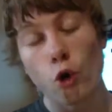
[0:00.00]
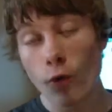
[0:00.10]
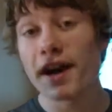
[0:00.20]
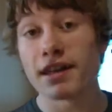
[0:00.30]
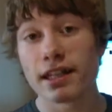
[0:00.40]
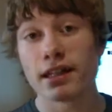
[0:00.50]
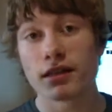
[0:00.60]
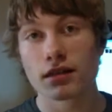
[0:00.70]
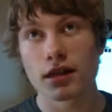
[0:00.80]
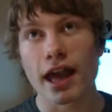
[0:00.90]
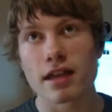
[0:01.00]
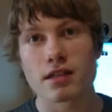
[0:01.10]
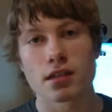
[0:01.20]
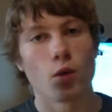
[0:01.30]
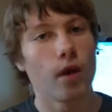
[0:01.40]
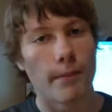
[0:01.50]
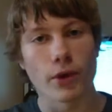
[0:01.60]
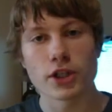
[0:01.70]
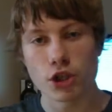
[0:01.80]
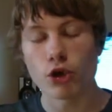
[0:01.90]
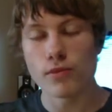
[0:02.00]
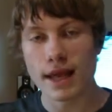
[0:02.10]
already gets £1.2